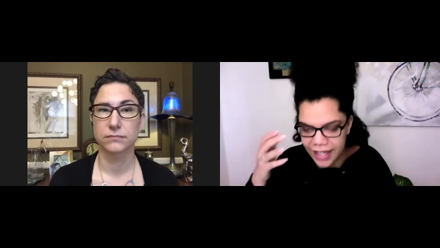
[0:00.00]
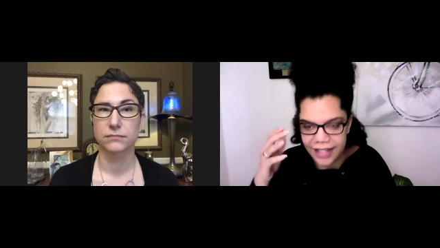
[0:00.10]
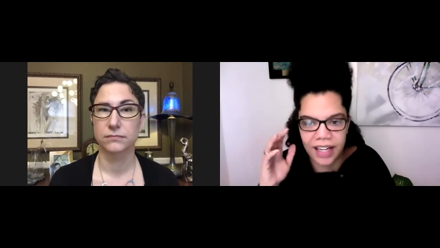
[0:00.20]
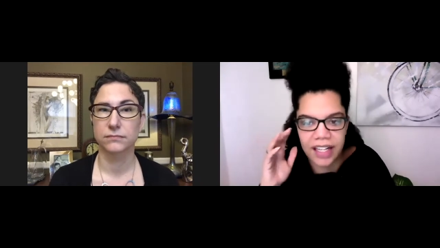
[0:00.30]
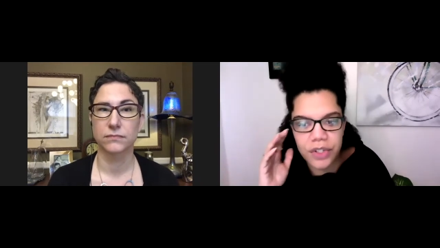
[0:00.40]
Speaker 1: And
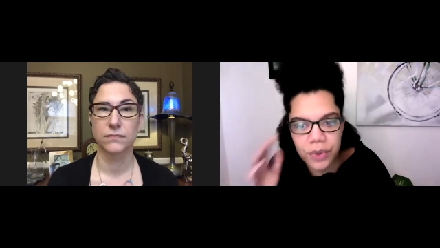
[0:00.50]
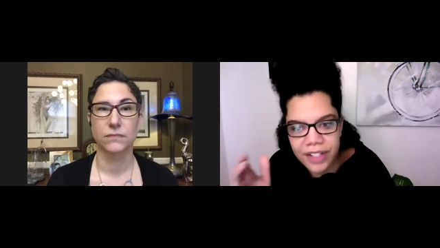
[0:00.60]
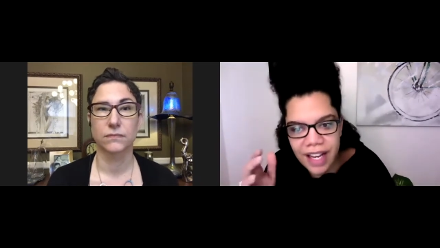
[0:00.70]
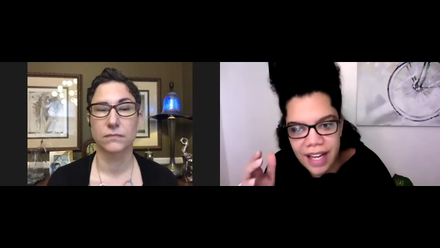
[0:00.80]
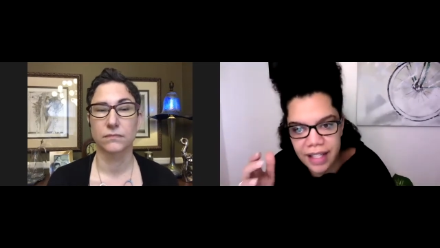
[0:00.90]
as you were
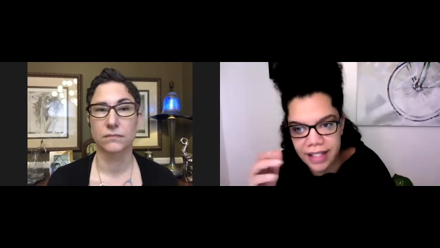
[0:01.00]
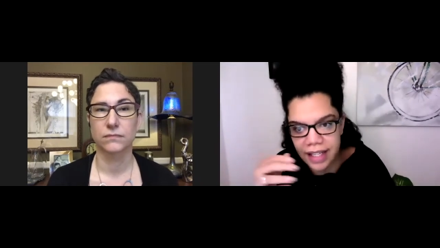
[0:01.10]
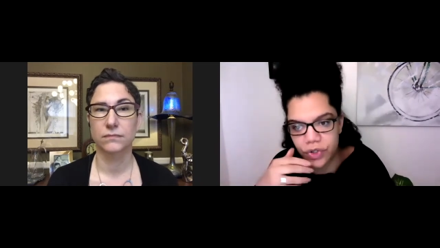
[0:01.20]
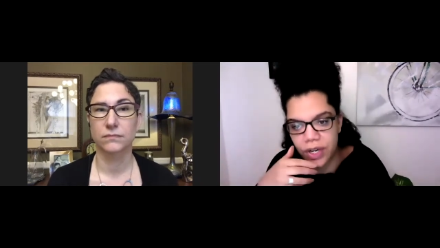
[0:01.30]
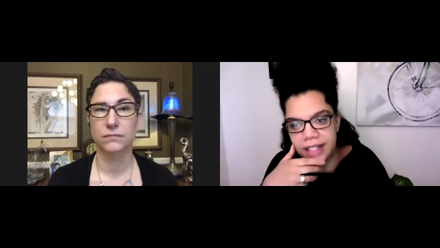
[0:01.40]
saying this,
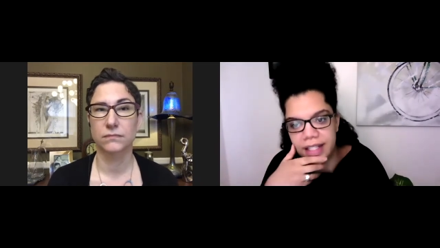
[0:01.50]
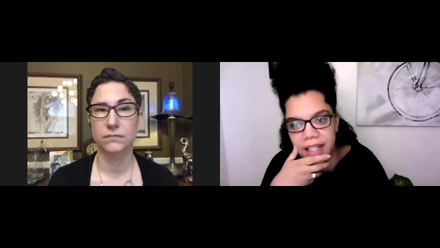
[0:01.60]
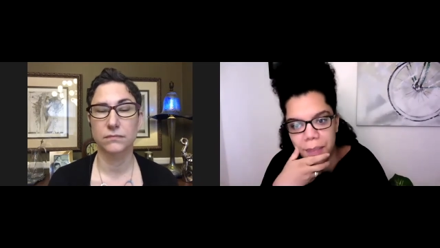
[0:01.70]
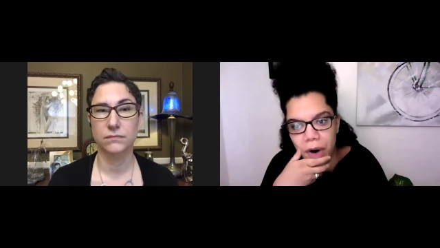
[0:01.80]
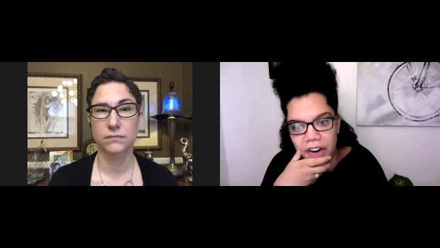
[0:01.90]
Tracie, like
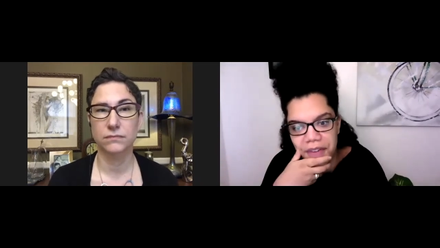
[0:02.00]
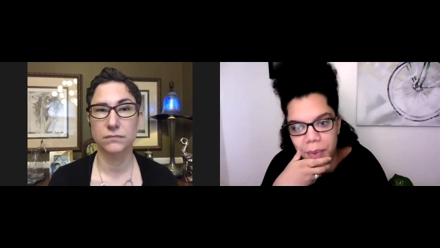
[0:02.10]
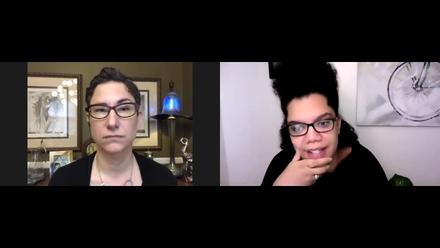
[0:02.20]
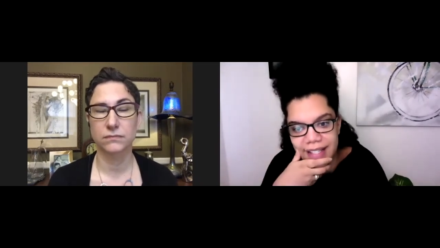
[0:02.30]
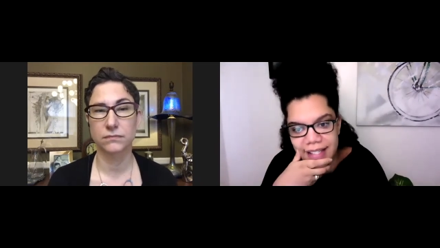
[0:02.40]
part of me
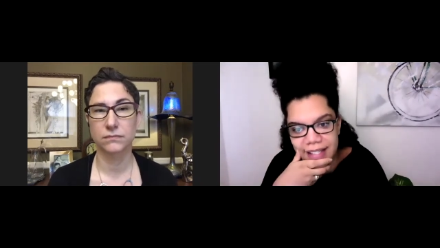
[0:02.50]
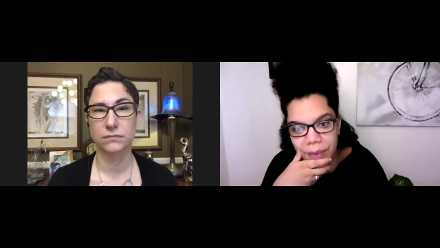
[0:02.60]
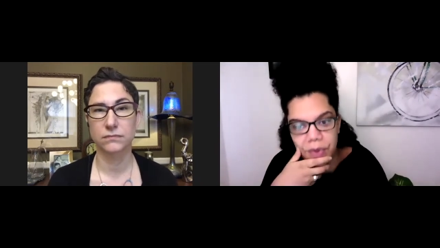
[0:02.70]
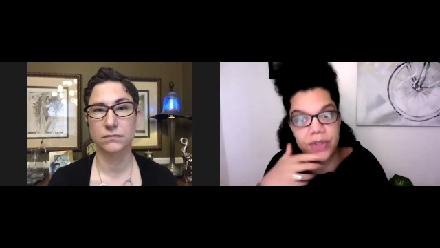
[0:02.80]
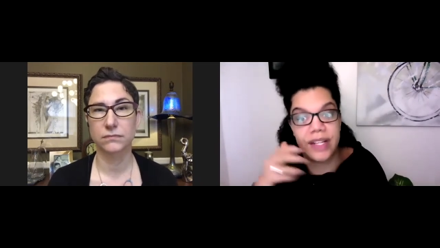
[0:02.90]
wants to say, when you
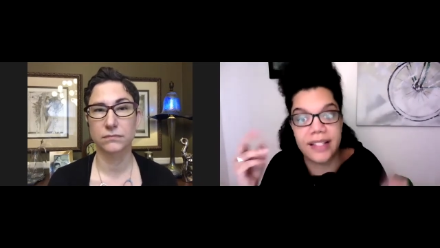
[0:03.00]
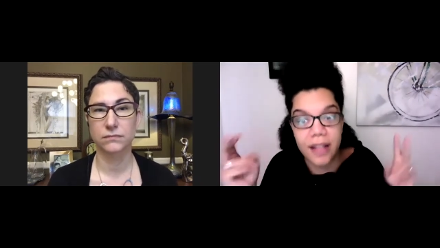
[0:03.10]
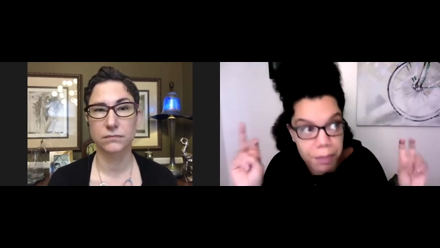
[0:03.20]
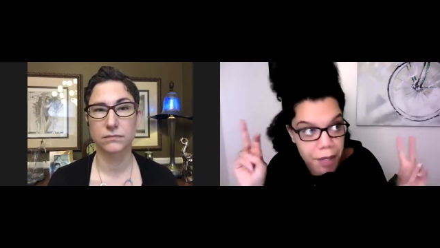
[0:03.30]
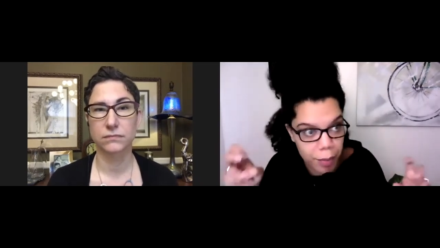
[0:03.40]
say some
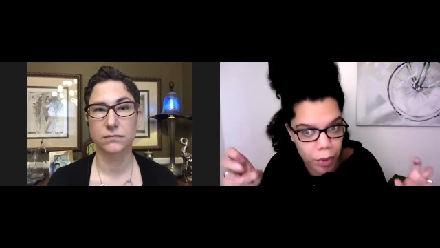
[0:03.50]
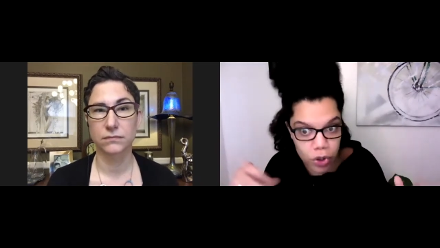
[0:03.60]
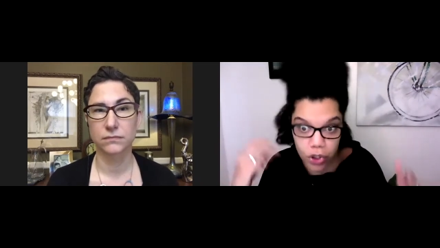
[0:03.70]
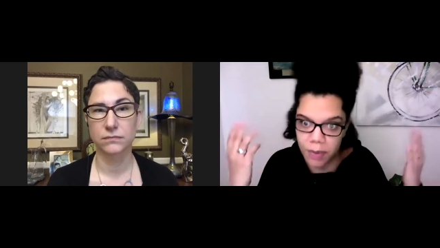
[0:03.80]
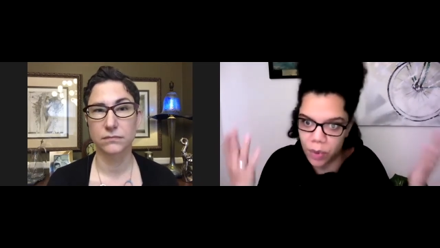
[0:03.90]
people, do you
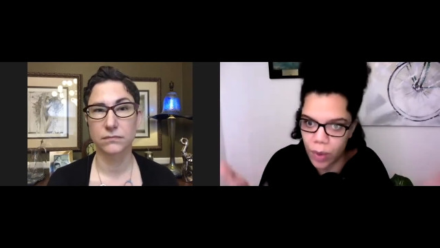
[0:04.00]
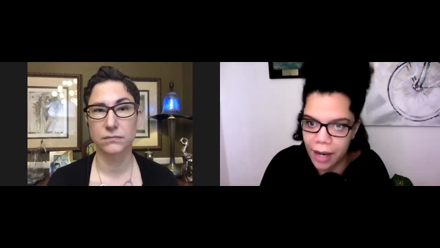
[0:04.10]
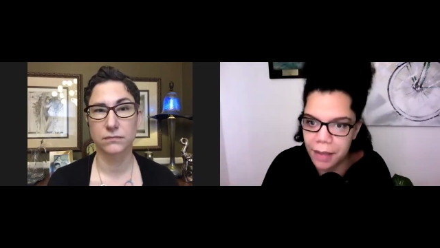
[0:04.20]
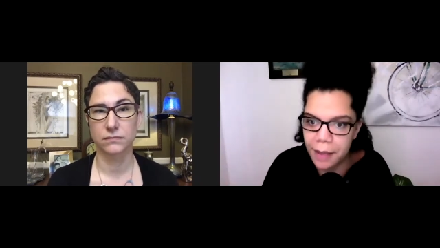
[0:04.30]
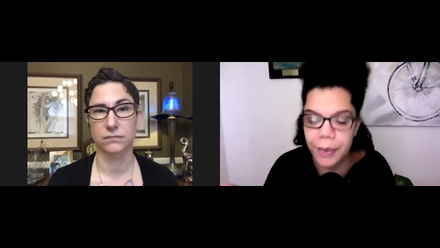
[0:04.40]
mean white
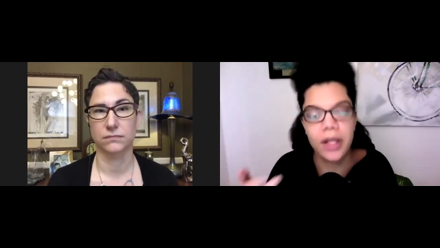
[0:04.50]
people?